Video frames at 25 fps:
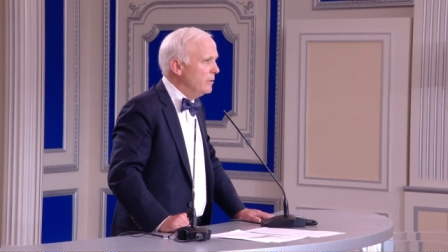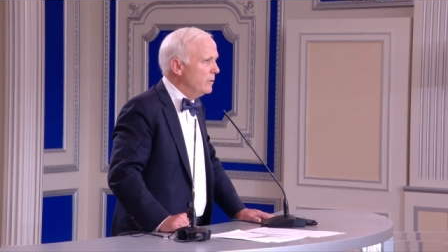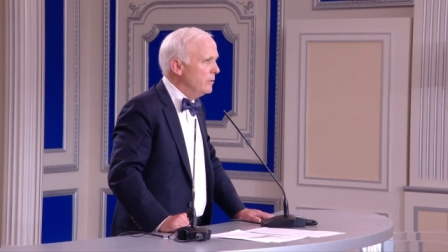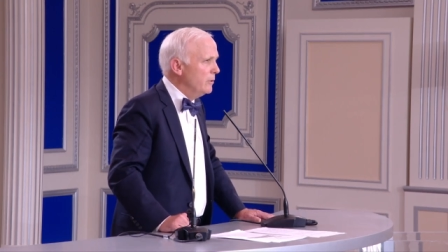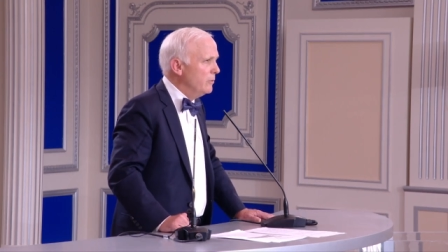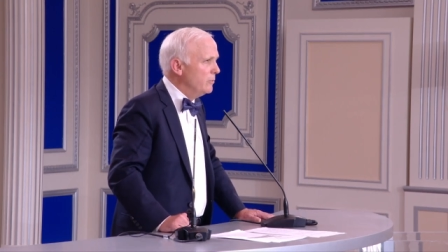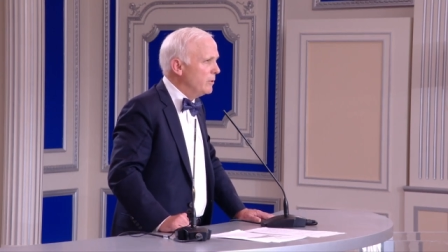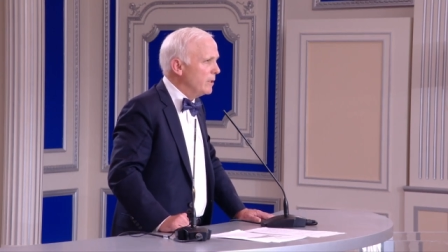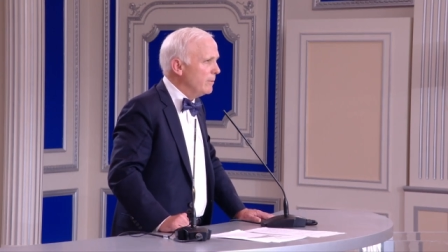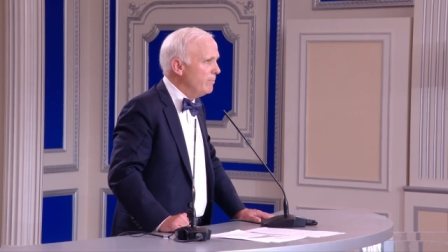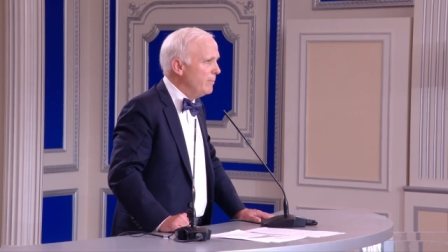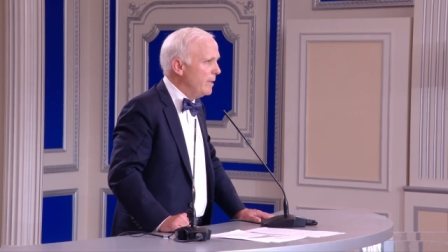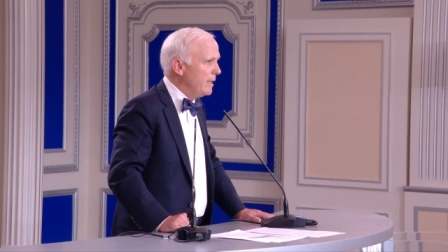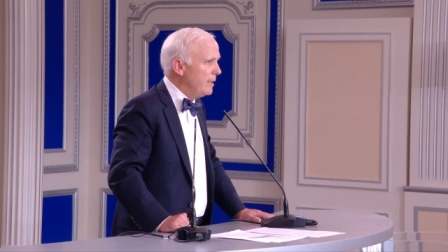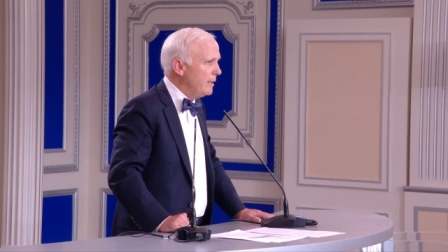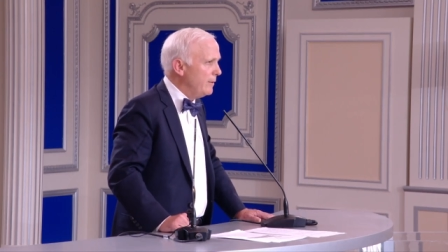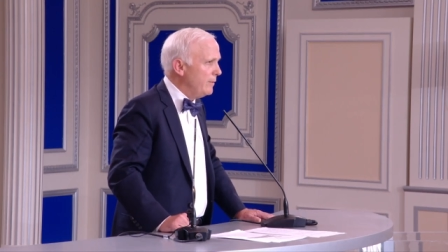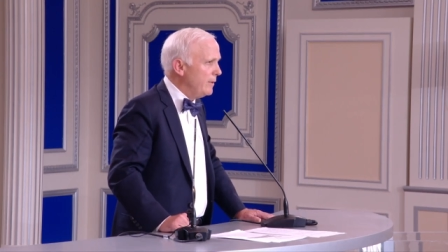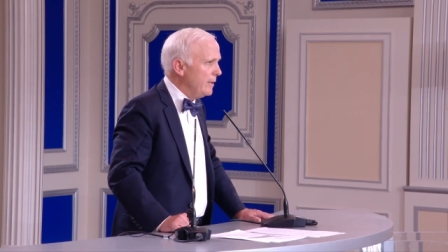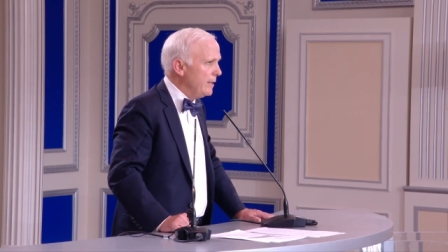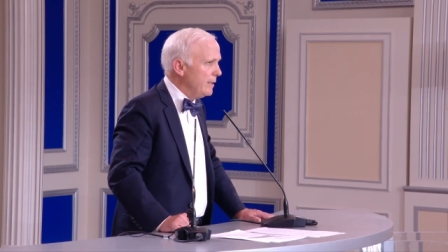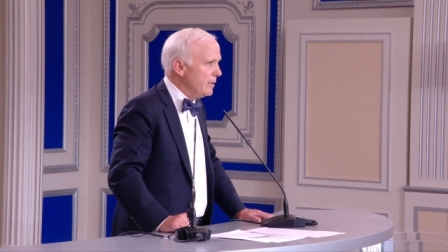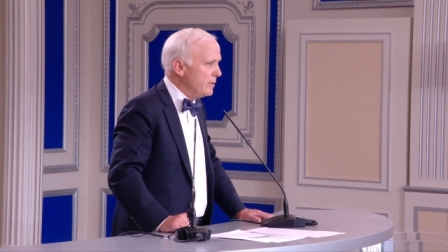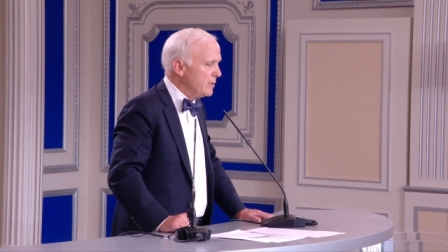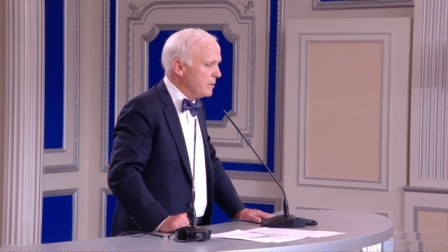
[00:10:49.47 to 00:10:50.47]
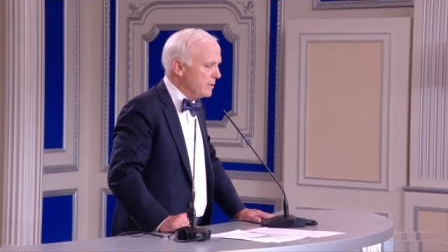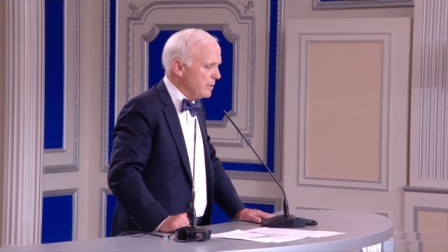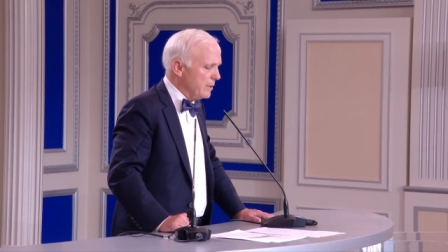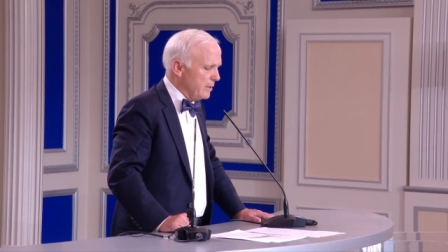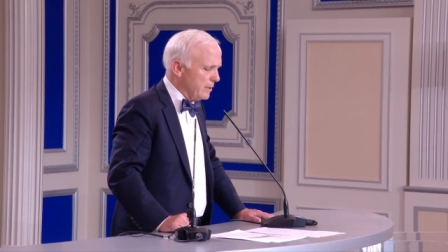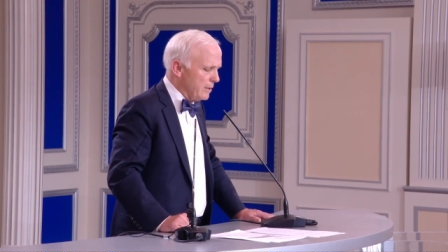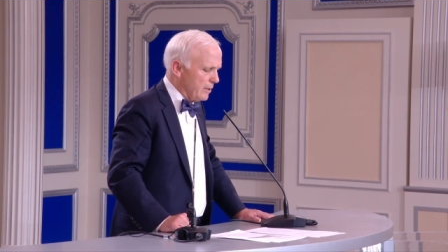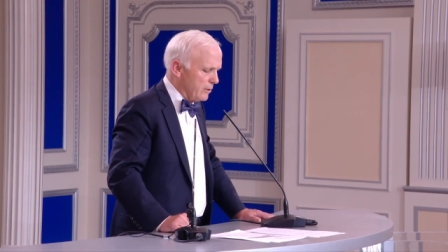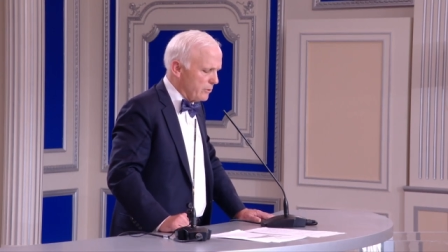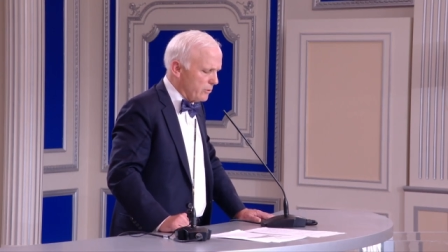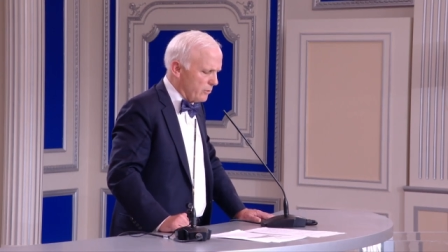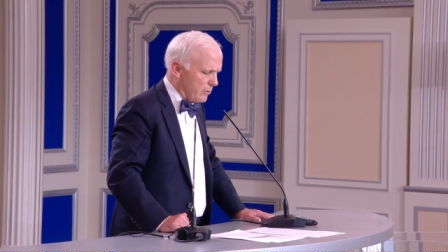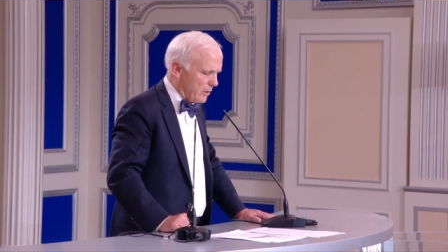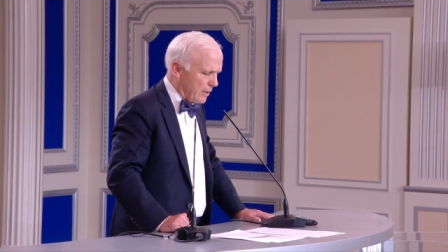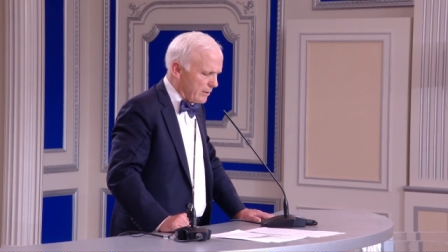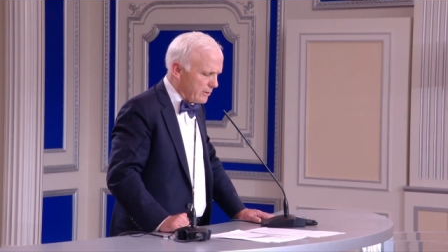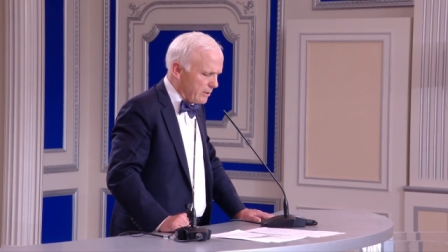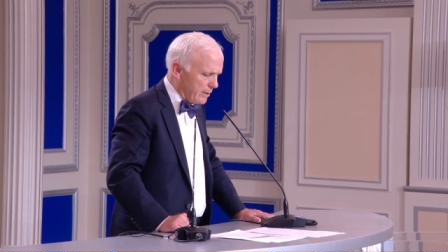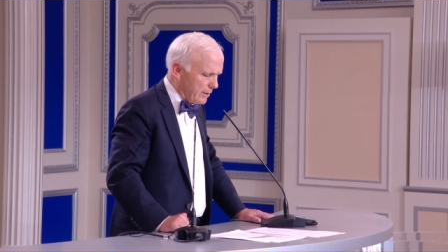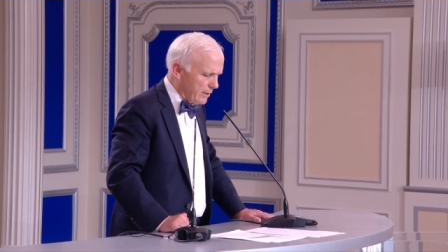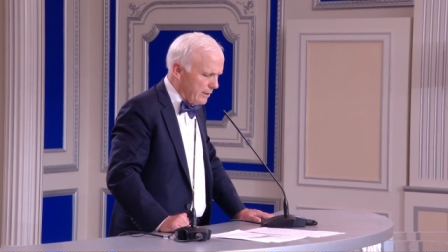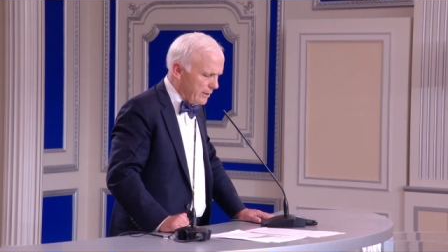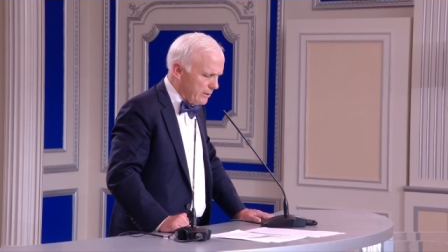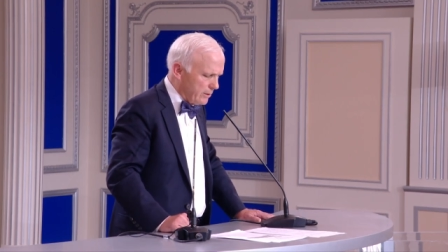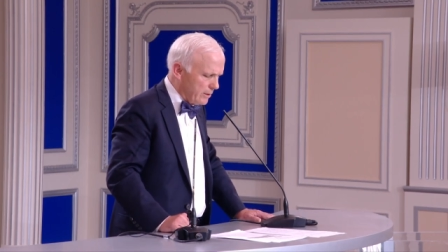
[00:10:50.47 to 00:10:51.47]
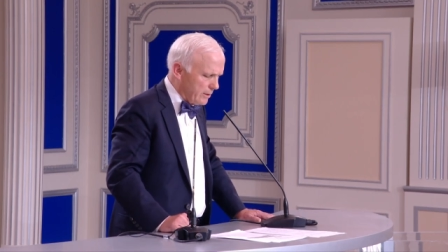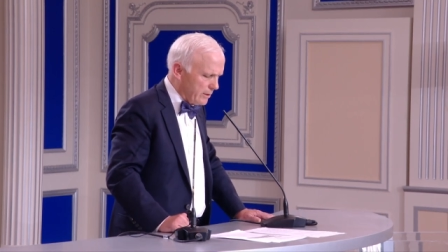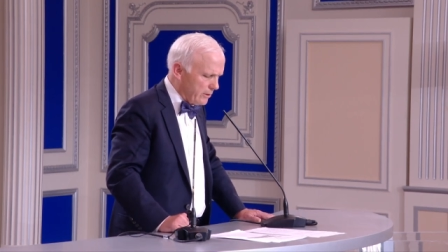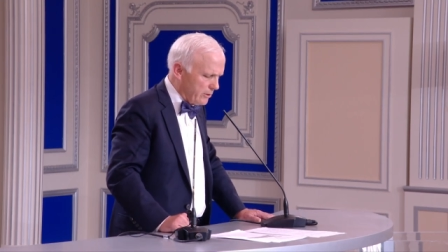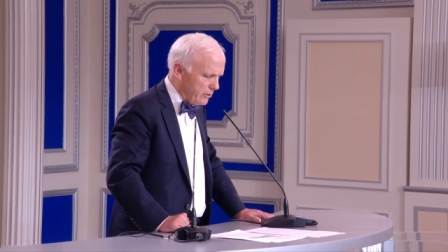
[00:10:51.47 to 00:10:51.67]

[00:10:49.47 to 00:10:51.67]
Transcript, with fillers: who committed these atrocities to